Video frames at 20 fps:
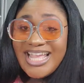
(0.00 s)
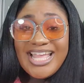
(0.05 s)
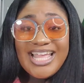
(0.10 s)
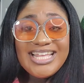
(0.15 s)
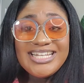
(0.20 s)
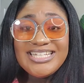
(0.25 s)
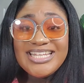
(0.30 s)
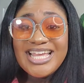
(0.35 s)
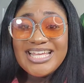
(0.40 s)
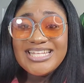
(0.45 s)

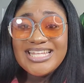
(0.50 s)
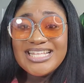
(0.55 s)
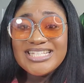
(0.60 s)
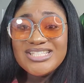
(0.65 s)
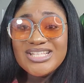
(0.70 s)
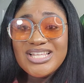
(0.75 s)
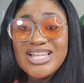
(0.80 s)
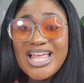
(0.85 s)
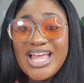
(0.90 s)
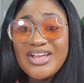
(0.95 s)
And yeah,
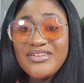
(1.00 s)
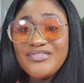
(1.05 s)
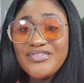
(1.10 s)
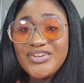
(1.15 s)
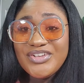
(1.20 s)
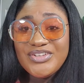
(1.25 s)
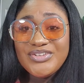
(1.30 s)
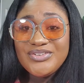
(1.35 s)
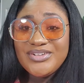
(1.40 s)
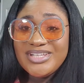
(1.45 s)
that's all I have
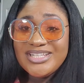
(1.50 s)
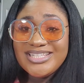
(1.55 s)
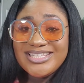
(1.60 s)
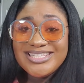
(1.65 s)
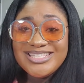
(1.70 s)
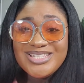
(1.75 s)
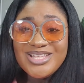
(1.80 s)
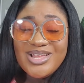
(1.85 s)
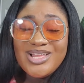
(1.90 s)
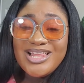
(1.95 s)
for you in
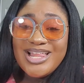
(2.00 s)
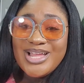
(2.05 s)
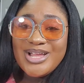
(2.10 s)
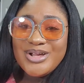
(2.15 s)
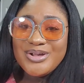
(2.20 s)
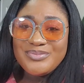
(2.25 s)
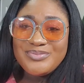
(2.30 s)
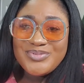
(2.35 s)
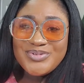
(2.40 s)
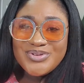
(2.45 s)
this haul. I
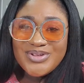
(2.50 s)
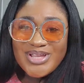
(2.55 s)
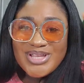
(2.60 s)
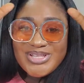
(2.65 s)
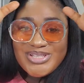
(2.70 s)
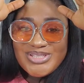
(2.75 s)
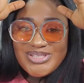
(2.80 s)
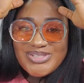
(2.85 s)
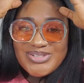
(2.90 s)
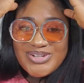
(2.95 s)
hope you
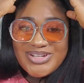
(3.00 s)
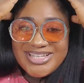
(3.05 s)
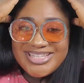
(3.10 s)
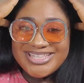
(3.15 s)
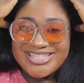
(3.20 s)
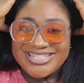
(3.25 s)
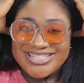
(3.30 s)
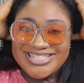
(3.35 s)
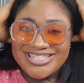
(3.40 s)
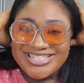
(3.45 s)

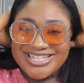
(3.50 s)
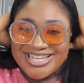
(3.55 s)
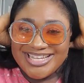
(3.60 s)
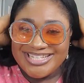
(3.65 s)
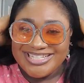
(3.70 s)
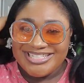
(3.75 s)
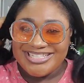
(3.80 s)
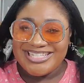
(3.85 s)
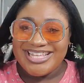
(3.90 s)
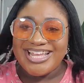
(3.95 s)
enjoyed this
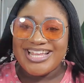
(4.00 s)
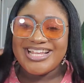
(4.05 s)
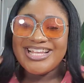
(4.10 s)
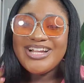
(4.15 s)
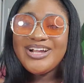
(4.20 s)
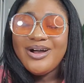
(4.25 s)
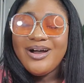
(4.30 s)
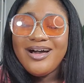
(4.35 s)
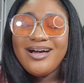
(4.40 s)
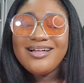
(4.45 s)
giant
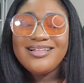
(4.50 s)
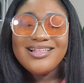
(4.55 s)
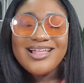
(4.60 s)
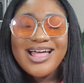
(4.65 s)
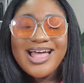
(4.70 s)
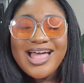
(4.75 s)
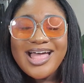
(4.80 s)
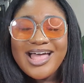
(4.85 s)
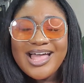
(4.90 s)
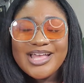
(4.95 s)
tiger haul
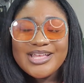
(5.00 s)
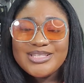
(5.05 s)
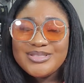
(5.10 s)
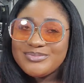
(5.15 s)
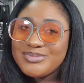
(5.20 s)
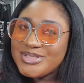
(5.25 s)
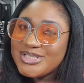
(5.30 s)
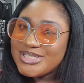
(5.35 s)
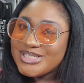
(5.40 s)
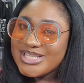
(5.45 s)
as
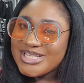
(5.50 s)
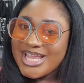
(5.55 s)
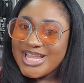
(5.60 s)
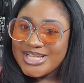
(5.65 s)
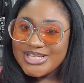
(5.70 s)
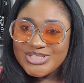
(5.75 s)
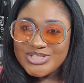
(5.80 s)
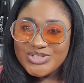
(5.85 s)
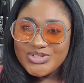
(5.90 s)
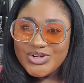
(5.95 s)
much as
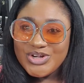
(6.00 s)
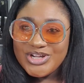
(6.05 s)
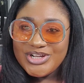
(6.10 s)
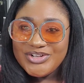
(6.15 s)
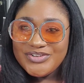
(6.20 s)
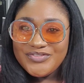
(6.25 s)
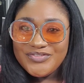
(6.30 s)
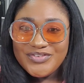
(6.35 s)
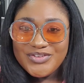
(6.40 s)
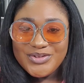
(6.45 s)
I
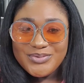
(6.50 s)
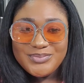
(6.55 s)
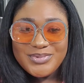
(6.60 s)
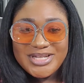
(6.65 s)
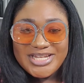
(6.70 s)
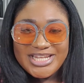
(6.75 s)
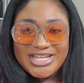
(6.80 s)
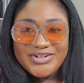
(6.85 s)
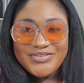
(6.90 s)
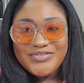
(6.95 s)
enjoyed
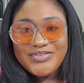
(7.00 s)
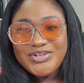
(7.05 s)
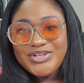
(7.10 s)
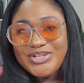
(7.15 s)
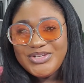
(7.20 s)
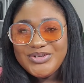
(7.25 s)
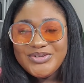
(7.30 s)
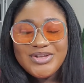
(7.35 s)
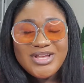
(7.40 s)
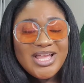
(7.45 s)
filming it for
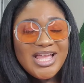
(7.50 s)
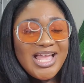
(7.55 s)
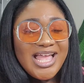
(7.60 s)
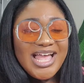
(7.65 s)
you.